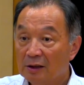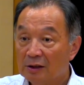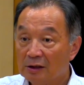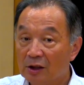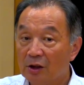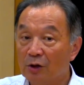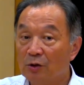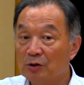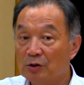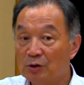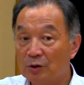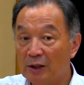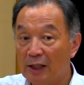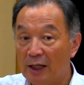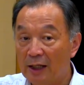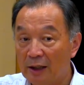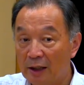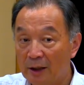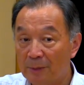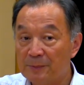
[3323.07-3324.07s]
They also
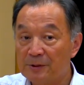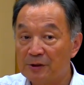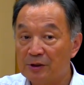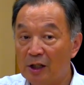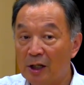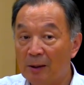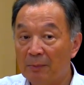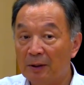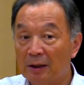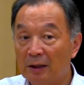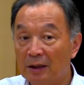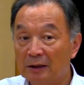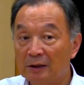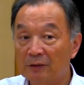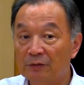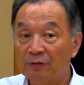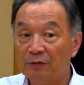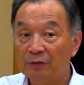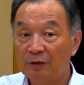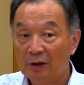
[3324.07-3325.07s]
can absorb a lot
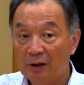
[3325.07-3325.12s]
of